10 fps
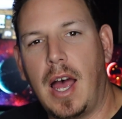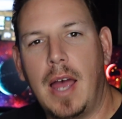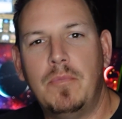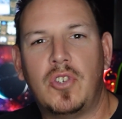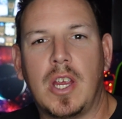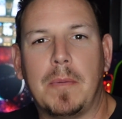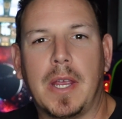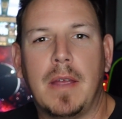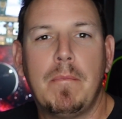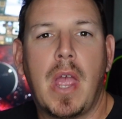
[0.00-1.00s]
I'm
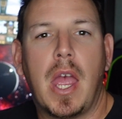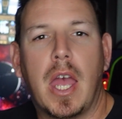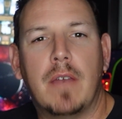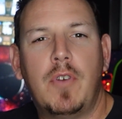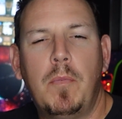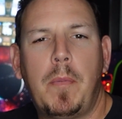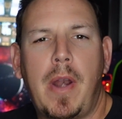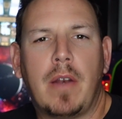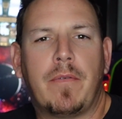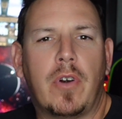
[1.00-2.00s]
Jamie, and if you're
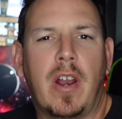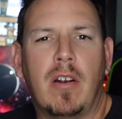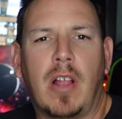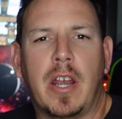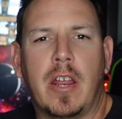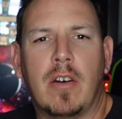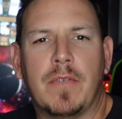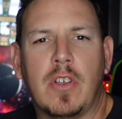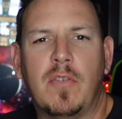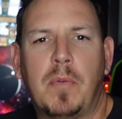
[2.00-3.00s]
preparing for an airline
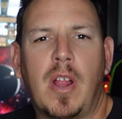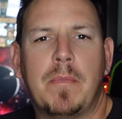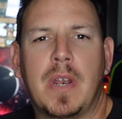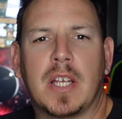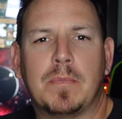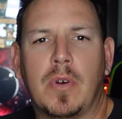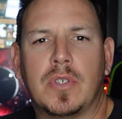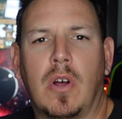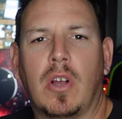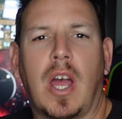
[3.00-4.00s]
interview, you've probably been exposed
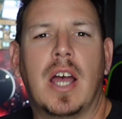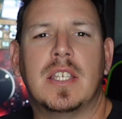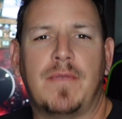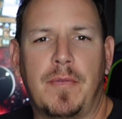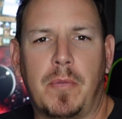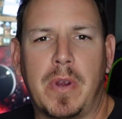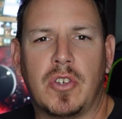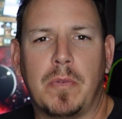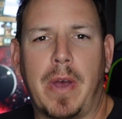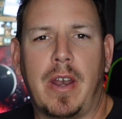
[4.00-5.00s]
to all kinds of
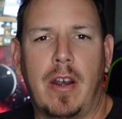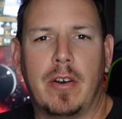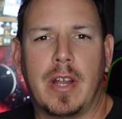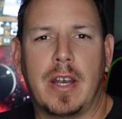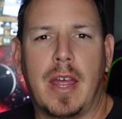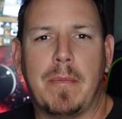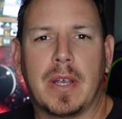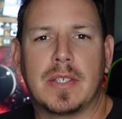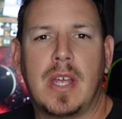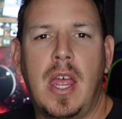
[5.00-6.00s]
information about
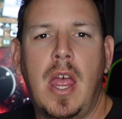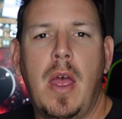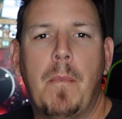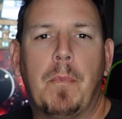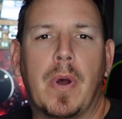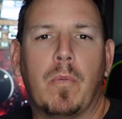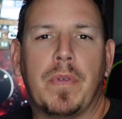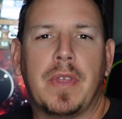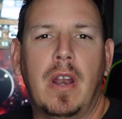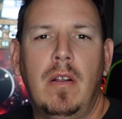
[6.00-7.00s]
aerodynamics. But
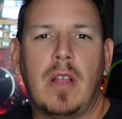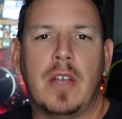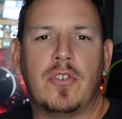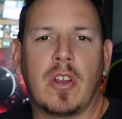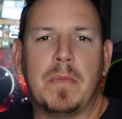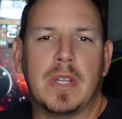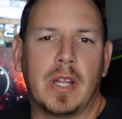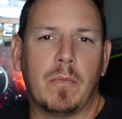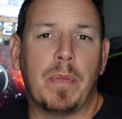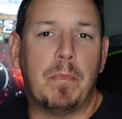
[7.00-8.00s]
with the airlines, you're going to be
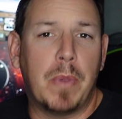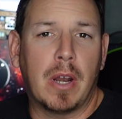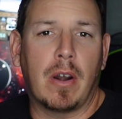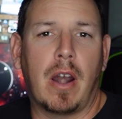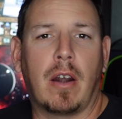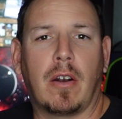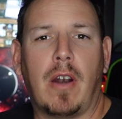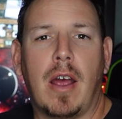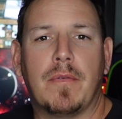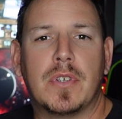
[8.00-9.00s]
dealing with bigger
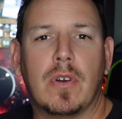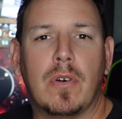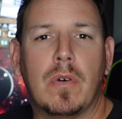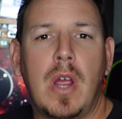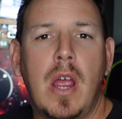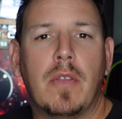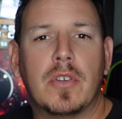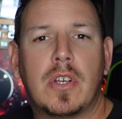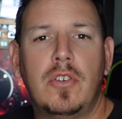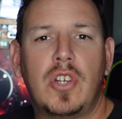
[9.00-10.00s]
aircraft, so
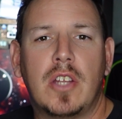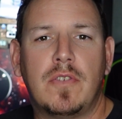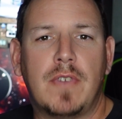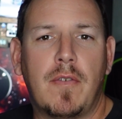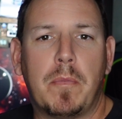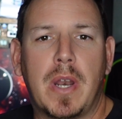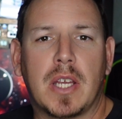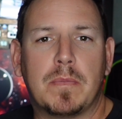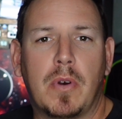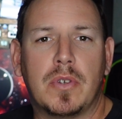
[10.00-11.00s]
there's a good chance you've never been
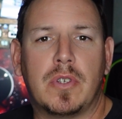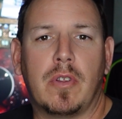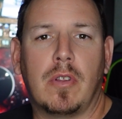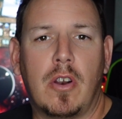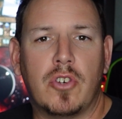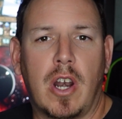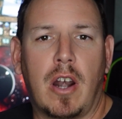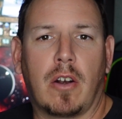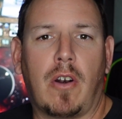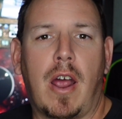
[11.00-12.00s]
exposed to the larger
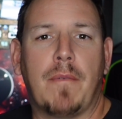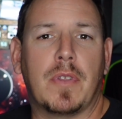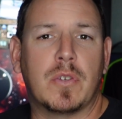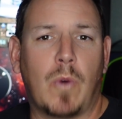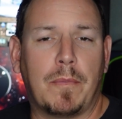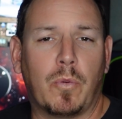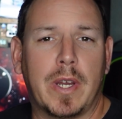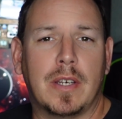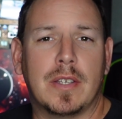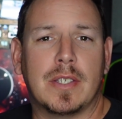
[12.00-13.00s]
aircraft, the swept
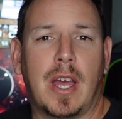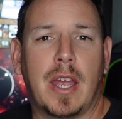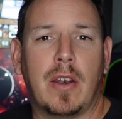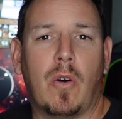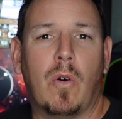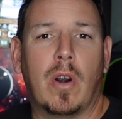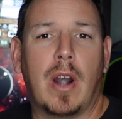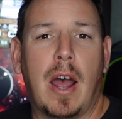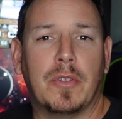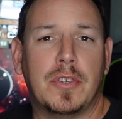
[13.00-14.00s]
wing design,
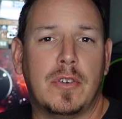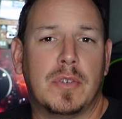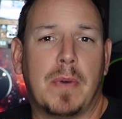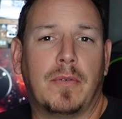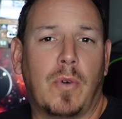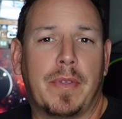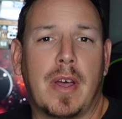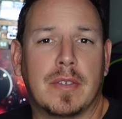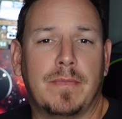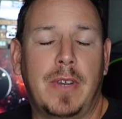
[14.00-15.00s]
or altitudes above
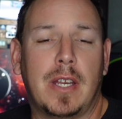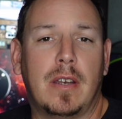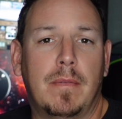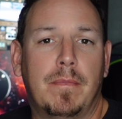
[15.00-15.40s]
12,000 feet.